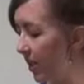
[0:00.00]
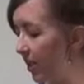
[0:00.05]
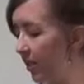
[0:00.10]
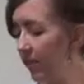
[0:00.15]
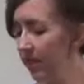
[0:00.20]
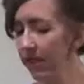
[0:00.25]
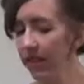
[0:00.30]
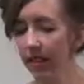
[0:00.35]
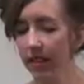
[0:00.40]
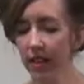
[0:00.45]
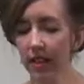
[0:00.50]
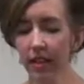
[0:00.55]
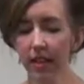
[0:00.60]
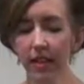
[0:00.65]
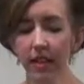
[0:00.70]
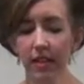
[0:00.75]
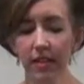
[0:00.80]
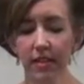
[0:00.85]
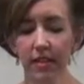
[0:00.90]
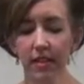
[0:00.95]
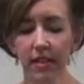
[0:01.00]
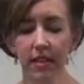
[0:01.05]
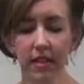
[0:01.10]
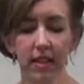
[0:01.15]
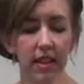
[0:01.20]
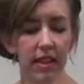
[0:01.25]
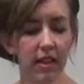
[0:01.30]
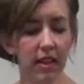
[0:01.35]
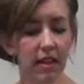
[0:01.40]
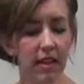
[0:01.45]
Obviously,
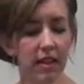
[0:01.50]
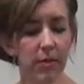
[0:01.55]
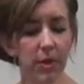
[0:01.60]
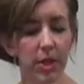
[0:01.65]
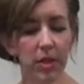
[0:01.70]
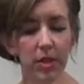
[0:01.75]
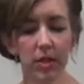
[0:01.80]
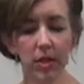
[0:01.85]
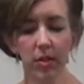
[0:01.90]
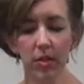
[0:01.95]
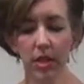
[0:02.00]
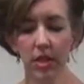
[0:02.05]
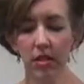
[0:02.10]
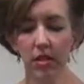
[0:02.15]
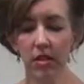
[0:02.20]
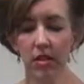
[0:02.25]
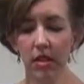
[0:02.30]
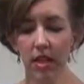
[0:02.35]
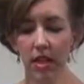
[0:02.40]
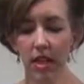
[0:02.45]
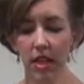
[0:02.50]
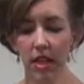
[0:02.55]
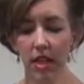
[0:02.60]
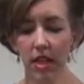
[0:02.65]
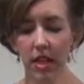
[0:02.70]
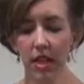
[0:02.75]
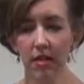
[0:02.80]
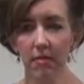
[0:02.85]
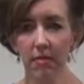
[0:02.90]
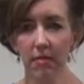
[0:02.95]
today we are going to
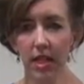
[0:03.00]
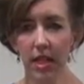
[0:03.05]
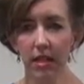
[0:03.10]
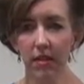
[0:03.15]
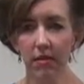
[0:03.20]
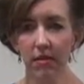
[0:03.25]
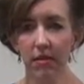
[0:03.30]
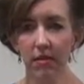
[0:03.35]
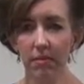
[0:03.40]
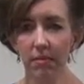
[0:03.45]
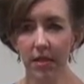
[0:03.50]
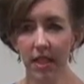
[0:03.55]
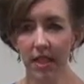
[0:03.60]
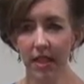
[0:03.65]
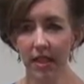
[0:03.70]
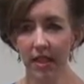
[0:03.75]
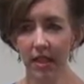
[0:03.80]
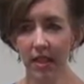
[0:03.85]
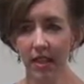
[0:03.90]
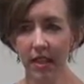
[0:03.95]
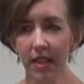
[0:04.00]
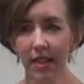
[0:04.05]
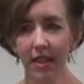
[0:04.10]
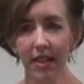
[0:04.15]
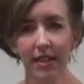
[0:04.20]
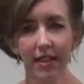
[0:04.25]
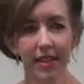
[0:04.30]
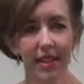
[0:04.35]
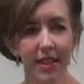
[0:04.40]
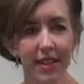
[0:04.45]
talk about being
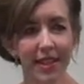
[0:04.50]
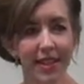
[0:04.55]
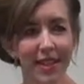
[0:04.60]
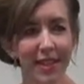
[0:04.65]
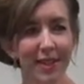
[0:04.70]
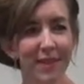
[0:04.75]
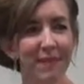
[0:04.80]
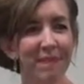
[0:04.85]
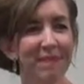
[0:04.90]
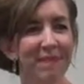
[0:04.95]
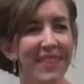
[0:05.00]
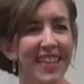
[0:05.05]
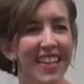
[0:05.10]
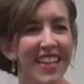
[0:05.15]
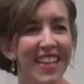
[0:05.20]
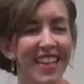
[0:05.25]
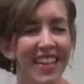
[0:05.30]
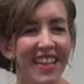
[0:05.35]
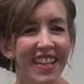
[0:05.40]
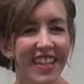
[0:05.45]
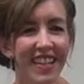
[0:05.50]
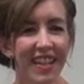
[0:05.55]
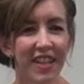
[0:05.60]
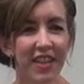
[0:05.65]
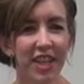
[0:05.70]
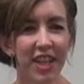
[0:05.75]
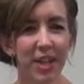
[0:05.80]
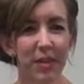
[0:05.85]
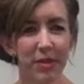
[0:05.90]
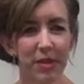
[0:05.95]
a lady. And I
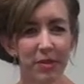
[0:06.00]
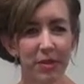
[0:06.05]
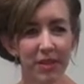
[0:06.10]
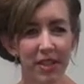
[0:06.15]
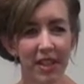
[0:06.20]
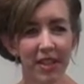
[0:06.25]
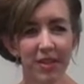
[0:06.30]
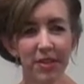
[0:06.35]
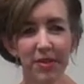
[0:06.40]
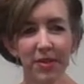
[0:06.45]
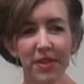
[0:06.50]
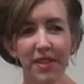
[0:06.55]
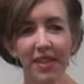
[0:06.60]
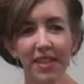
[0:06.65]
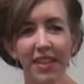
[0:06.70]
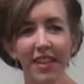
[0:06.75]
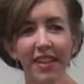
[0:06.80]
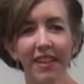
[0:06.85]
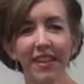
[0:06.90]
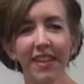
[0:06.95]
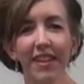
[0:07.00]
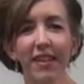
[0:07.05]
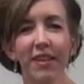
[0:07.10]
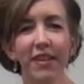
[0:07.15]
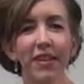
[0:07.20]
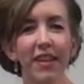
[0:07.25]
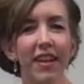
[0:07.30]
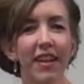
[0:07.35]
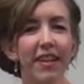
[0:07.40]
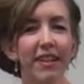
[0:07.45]
think it was really interesting that a
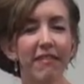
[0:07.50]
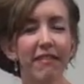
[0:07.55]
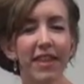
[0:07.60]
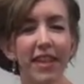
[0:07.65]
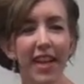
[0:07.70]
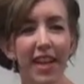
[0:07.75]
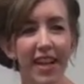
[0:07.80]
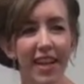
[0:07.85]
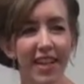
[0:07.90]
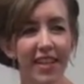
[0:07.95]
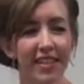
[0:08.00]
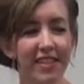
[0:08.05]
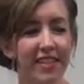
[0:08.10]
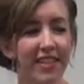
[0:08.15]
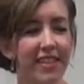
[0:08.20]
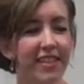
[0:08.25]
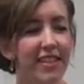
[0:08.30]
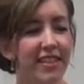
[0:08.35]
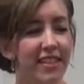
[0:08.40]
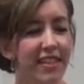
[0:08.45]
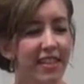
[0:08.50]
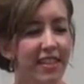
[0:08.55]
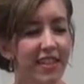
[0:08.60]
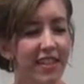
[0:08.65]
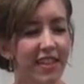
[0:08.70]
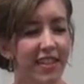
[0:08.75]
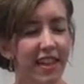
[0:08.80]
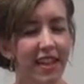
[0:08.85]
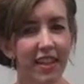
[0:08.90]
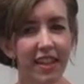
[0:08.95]
lot of the guys
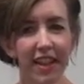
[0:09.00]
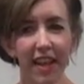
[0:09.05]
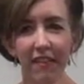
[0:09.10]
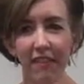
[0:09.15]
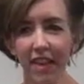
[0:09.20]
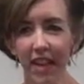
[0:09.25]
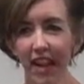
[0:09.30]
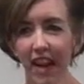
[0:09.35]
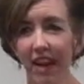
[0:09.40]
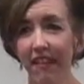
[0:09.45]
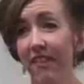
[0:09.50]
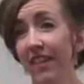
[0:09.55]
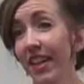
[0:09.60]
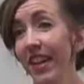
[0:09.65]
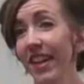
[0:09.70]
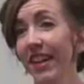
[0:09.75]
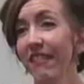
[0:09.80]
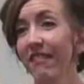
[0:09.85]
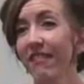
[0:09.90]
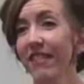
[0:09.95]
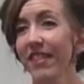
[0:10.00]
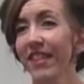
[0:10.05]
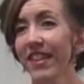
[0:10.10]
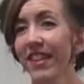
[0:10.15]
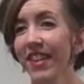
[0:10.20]
kind of gave it a half and half.